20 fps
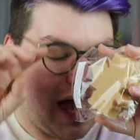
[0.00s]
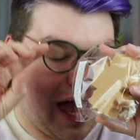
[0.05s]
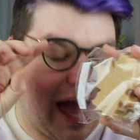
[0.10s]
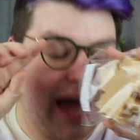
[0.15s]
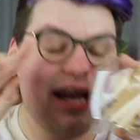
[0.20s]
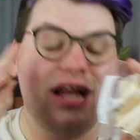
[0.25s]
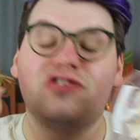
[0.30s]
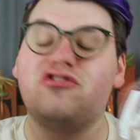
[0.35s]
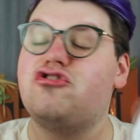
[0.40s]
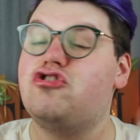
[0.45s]

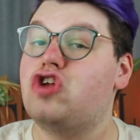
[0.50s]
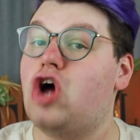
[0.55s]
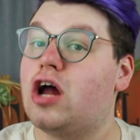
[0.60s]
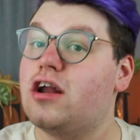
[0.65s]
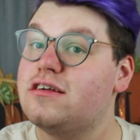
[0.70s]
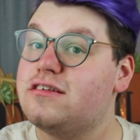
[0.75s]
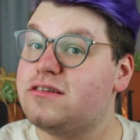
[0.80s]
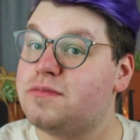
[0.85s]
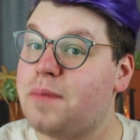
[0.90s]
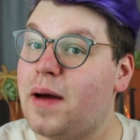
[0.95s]
And it's not
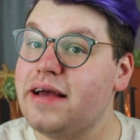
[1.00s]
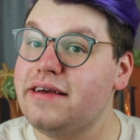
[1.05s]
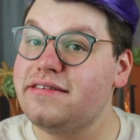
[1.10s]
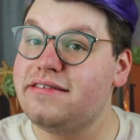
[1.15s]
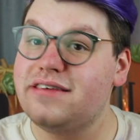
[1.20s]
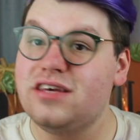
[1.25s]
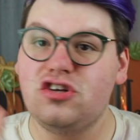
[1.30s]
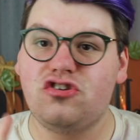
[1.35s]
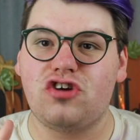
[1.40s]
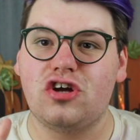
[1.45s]
a
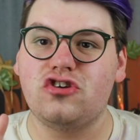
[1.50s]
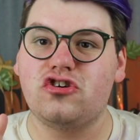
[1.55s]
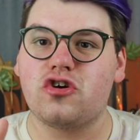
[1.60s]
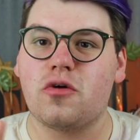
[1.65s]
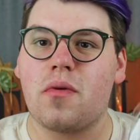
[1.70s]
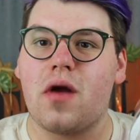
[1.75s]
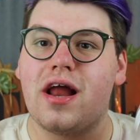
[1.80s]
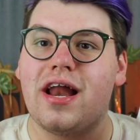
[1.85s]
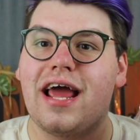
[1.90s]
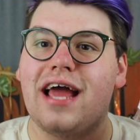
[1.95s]
spicy
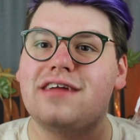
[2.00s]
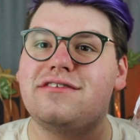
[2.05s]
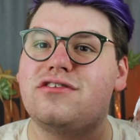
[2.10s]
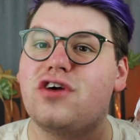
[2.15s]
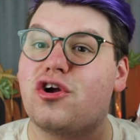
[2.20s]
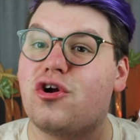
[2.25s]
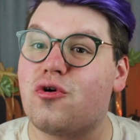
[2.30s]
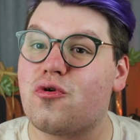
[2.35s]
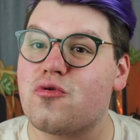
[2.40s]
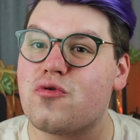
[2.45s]
gingerbread, it's
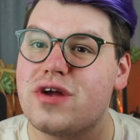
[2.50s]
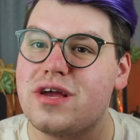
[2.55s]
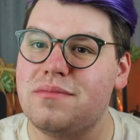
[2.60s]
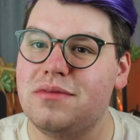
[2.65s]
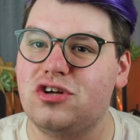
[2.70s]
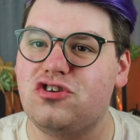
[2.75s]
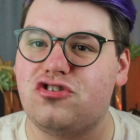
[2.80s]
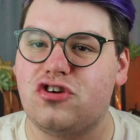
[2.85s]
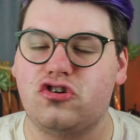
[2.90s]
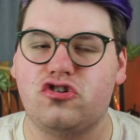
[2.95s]
a
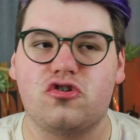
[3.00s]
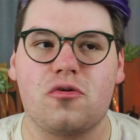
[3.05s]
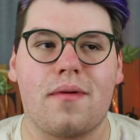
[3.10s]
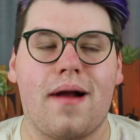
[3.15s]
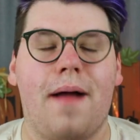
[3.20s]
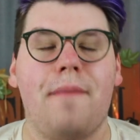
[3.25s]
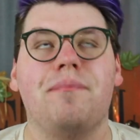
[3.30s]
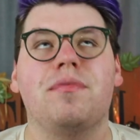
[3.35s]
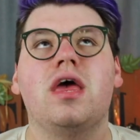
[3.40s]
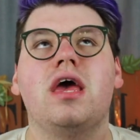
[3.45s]
creamy
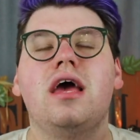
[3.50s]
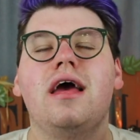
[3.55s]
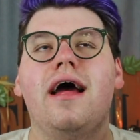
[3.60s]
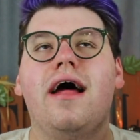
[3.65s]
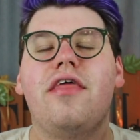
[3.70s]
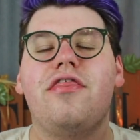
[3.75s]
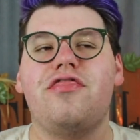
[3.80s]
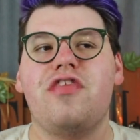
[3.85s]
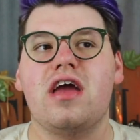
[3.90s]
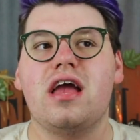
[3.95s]
gingerbread.
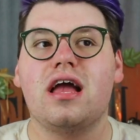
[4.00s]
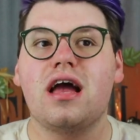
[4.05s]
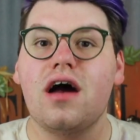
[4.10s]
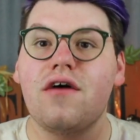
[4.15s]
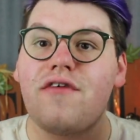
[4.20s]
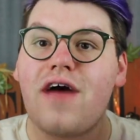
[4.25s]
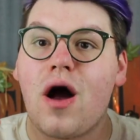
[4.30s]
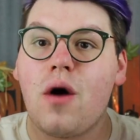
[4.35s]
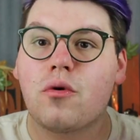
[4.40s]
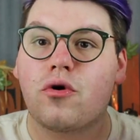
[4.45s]
Think
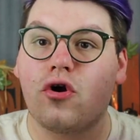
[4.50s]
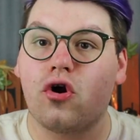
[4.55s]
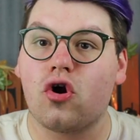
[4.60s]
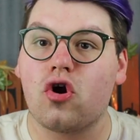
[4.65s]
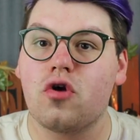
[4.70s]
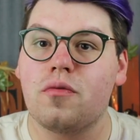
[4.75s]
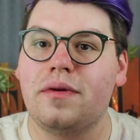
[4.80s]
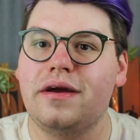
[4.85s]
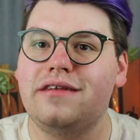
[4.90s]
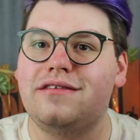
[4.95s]
of how
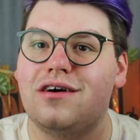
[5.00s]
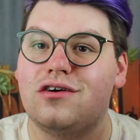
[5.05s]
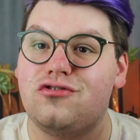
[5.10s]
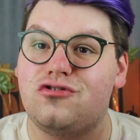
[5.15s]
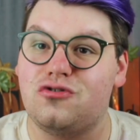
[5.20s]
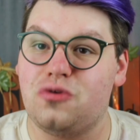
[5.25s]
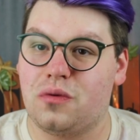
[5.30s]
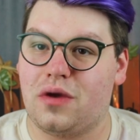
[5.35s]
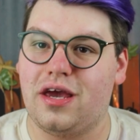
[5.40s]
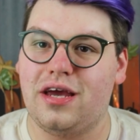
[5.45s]
Kirby
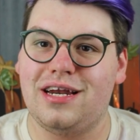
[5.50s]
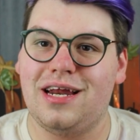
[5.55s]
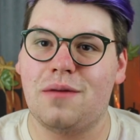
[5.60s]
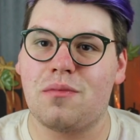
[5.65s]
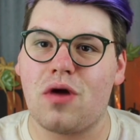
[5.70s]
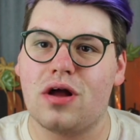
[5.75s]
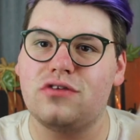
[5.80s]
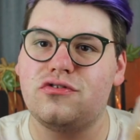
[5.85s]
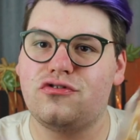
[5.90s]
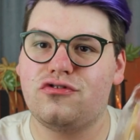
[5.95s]
does zucchini
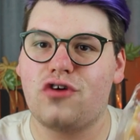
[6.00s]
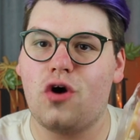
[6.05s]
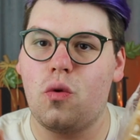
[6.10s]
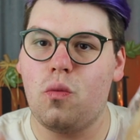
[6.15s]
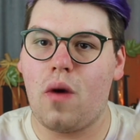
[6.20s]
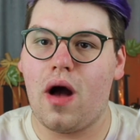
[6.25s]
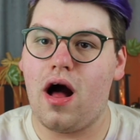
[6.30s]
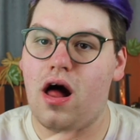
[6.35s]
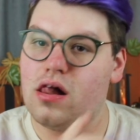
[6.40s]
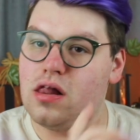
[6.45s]
bread so
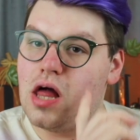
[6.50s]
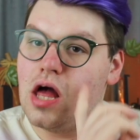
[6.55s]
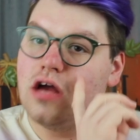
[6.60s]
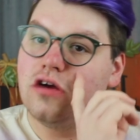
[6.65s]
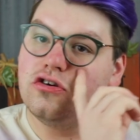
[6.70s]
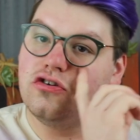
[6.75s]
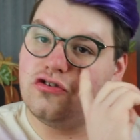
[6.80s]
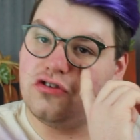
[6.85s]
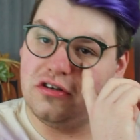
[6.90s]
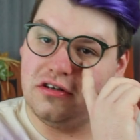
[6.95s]
well,
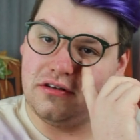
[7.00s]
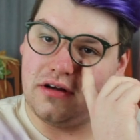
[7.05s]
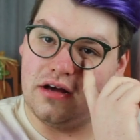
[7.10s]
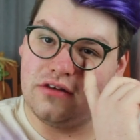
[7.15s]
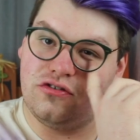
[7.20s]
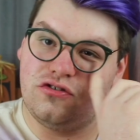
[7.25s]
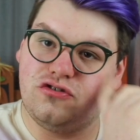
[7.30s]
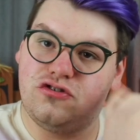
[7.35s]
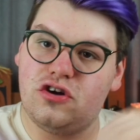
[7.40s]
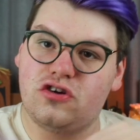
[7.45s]
she
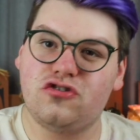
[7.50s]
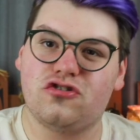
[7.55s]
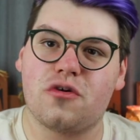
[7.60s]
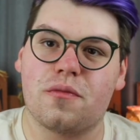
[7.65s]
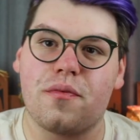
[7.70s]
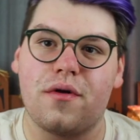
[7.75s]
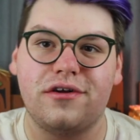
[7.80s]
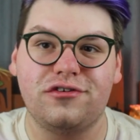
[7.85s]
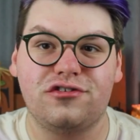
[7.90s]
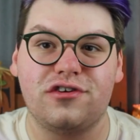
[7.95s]
does
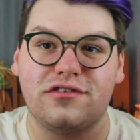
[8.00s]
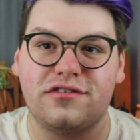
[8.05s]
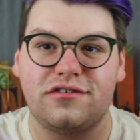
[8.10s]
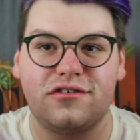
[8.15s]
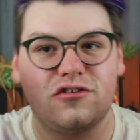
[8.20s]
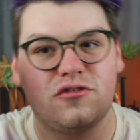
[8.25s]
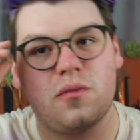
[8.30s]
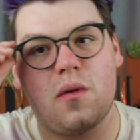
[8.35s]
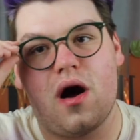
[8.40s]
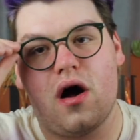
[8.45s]
gingerbread just
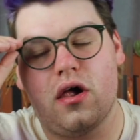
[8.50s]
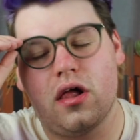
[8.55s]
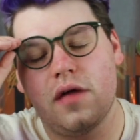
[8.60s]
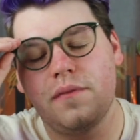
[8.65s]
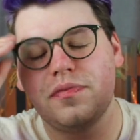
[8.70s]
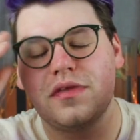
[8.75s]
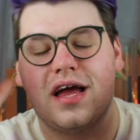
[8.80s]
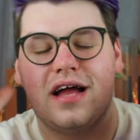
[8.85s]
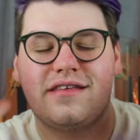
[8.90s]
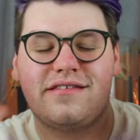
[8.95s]
as well.
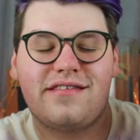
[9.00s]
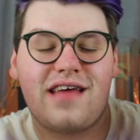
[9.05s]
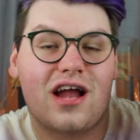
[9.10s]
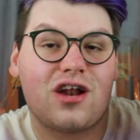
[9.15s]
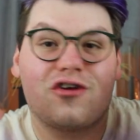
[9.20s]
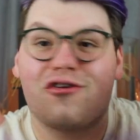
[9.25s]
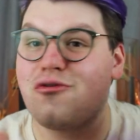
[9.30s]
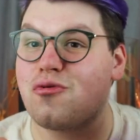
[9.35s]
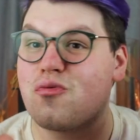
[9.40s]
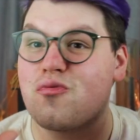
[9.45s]
It's
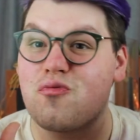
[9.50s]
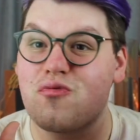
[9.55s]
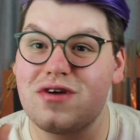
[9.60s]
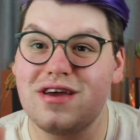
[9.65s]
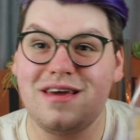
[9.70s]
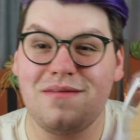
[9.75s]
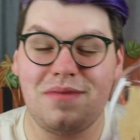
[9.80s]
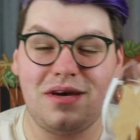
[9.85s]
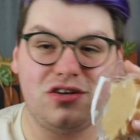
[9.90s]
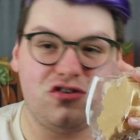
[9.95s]
that
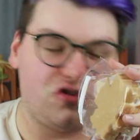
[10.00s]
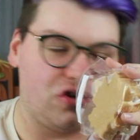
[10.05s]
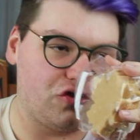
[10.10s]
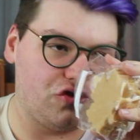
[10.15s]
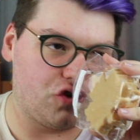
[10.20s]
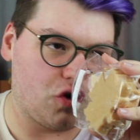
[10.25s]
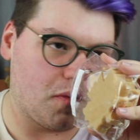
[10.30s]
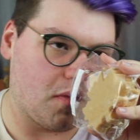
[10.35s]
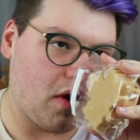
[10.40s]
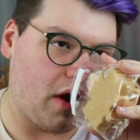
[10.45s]
creamy
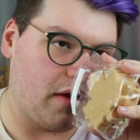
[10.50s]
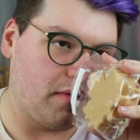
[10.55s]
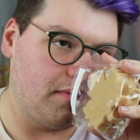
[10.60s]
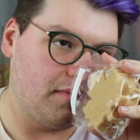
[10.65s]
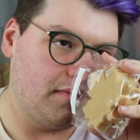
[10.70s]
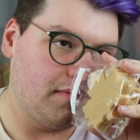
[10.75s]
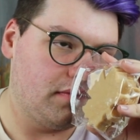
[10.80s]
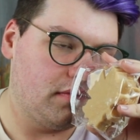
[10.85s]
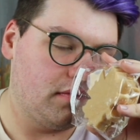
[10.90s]
gingerbread.